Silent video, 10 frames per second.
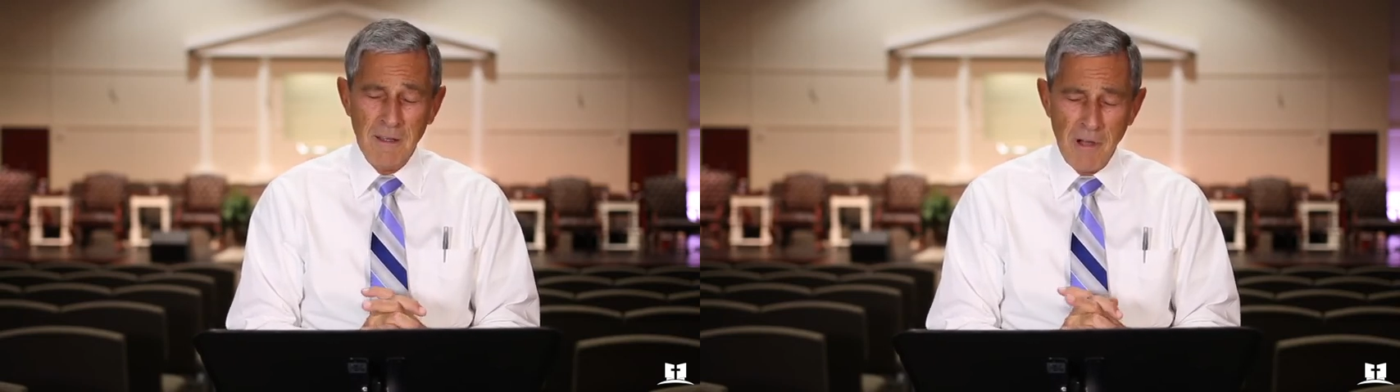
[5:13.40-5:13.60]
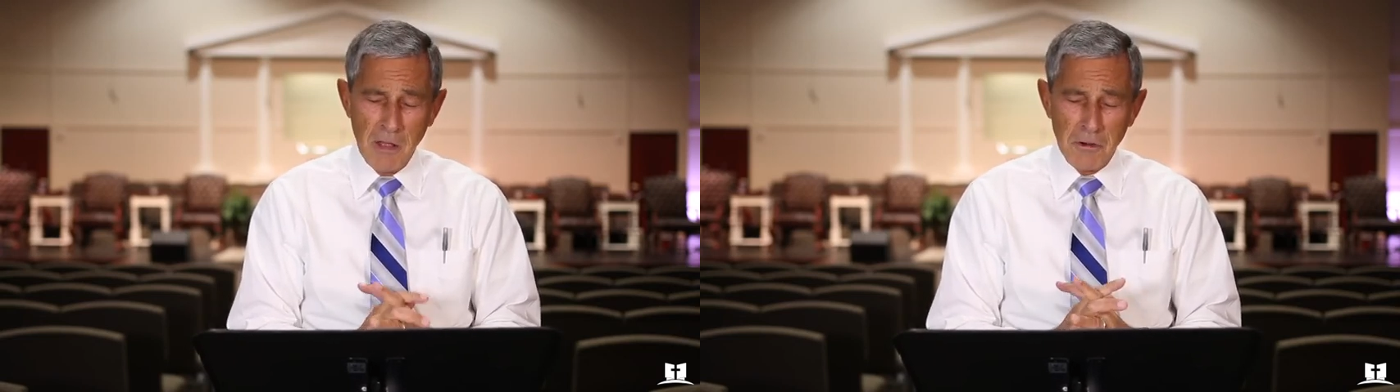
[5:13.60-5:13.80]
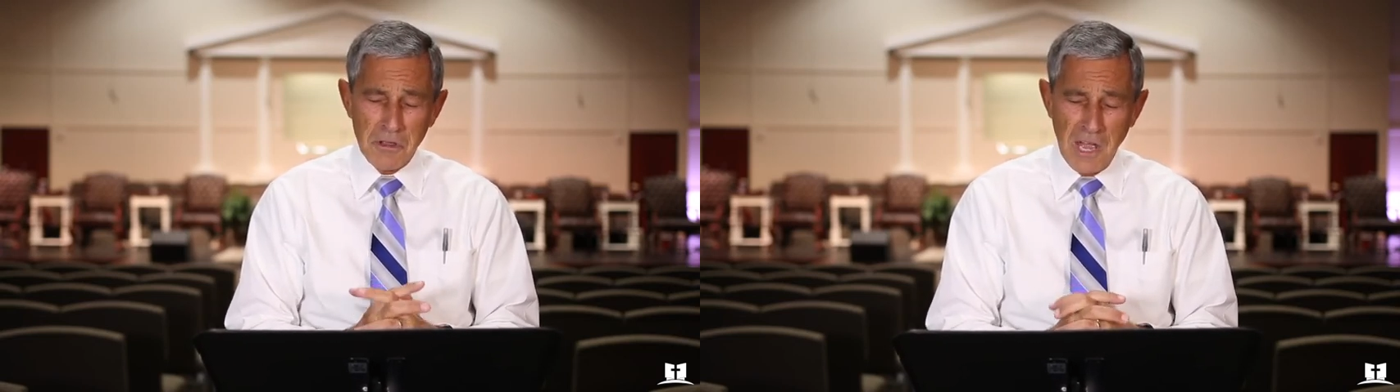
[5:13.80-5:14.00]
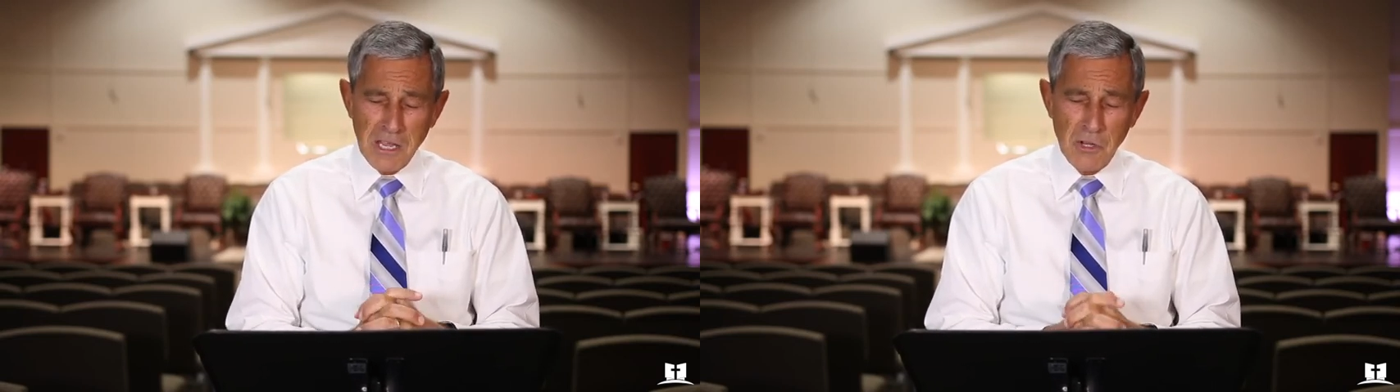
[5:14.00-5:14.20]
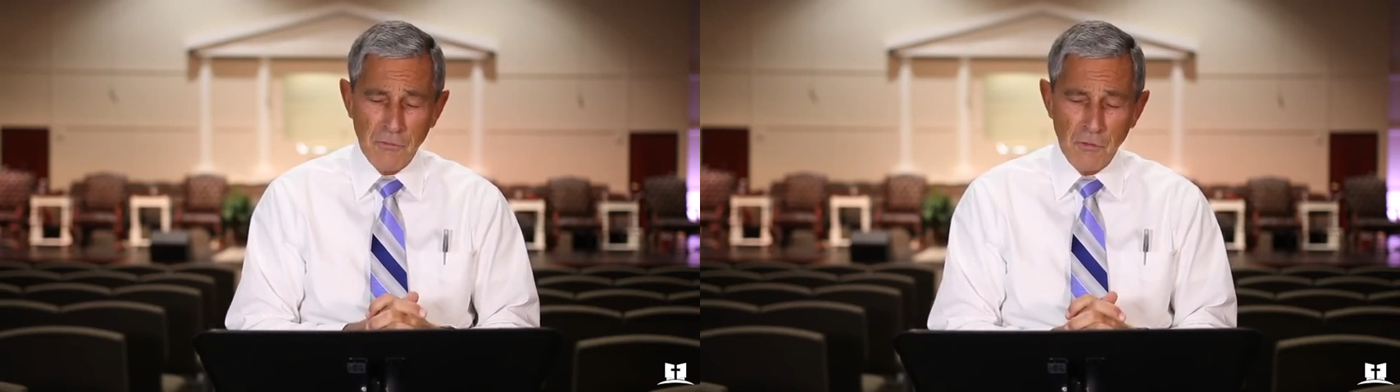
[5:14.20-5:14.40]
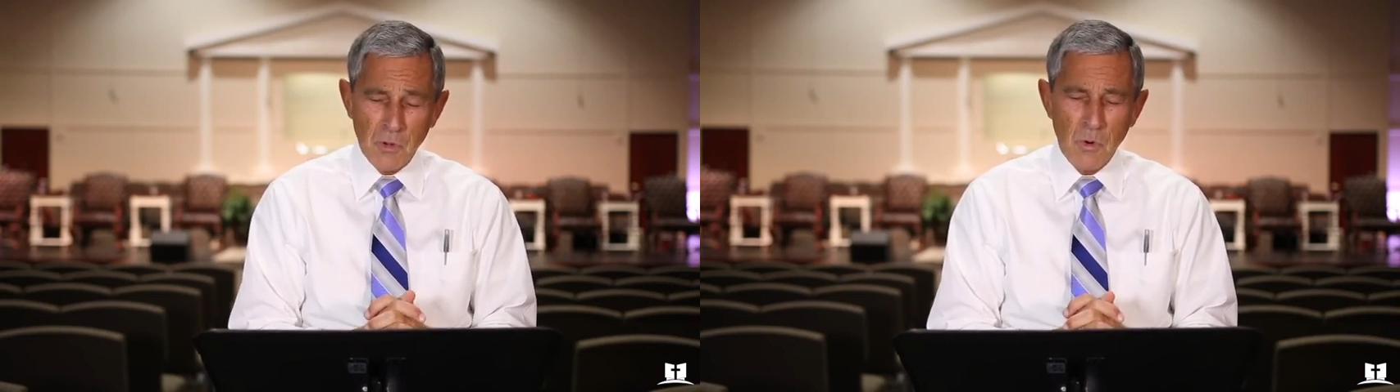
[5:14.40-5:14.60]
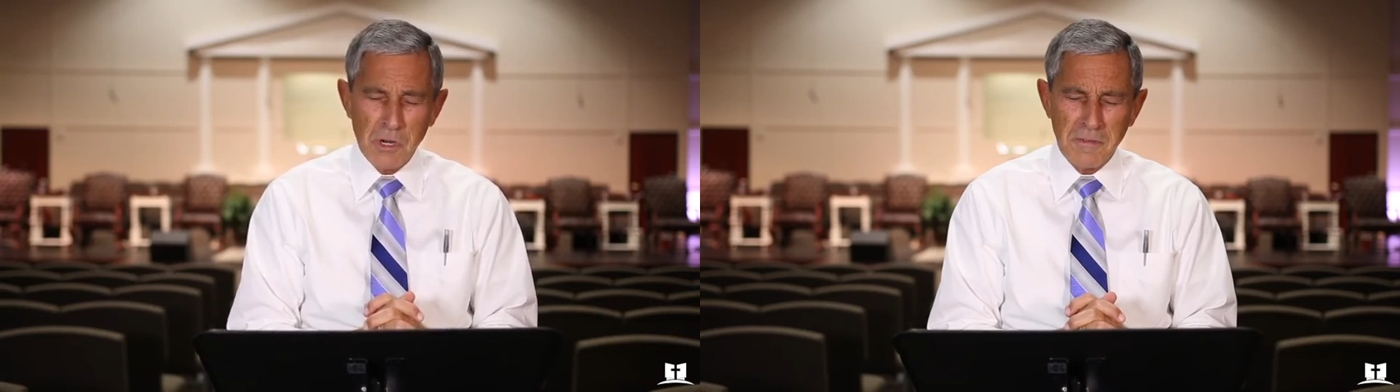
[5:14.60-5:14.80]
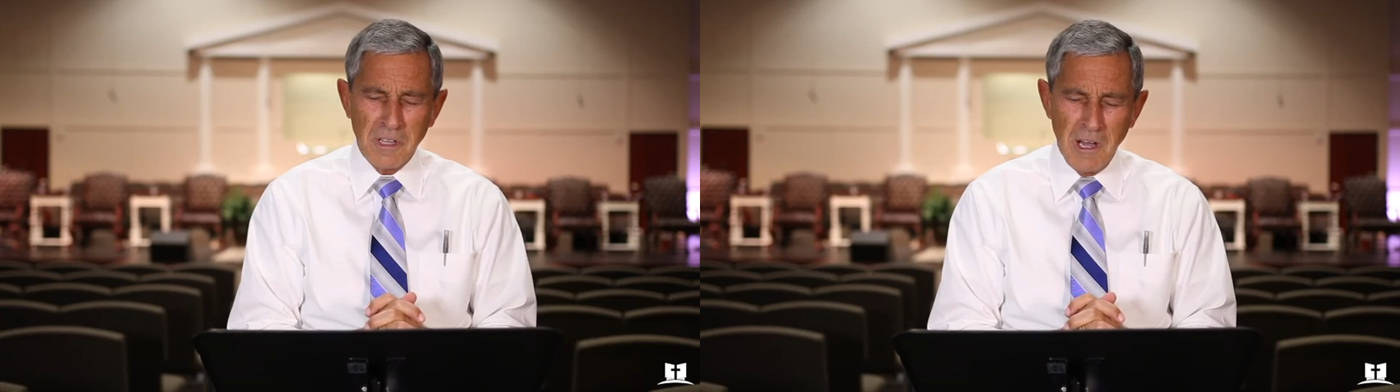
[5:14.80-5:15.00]
Father, thank you for the
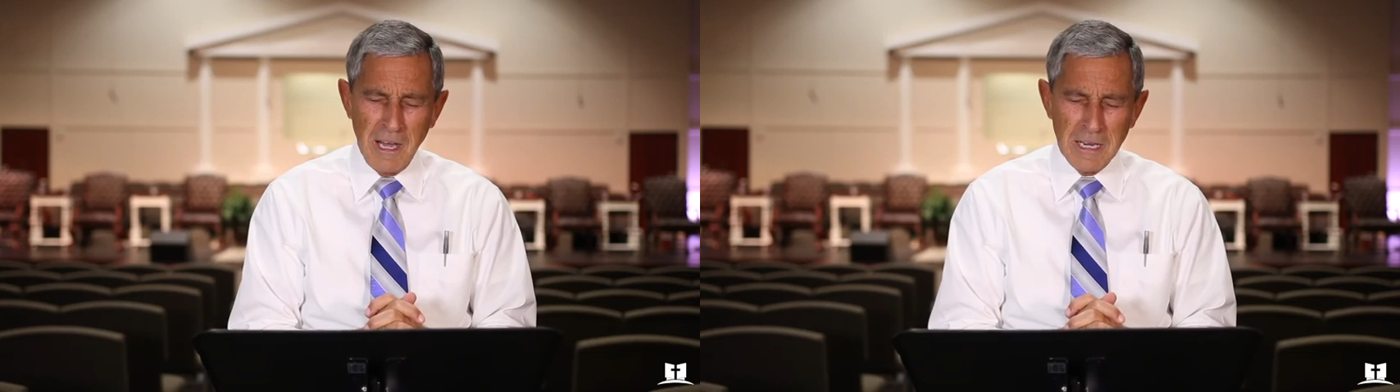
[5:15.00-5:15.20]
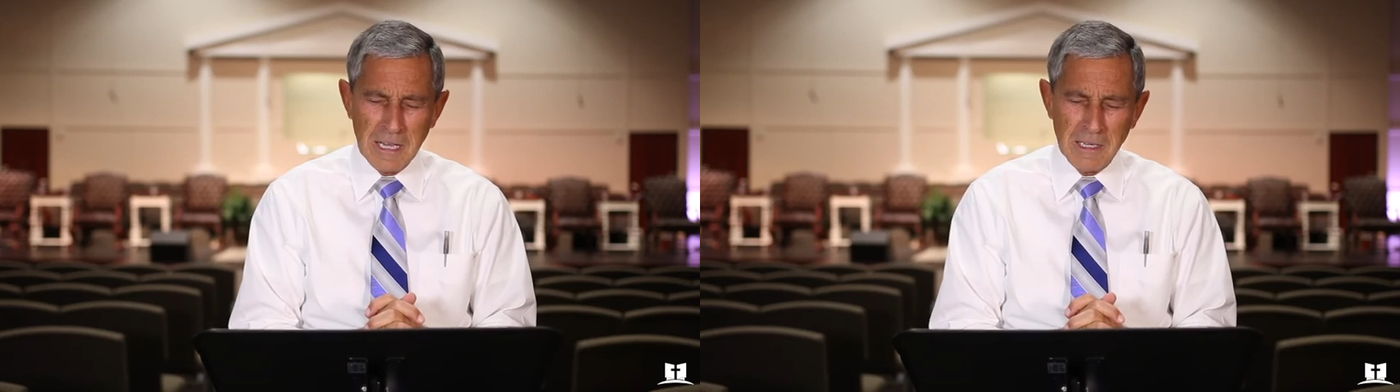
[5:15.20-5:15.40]
word of God,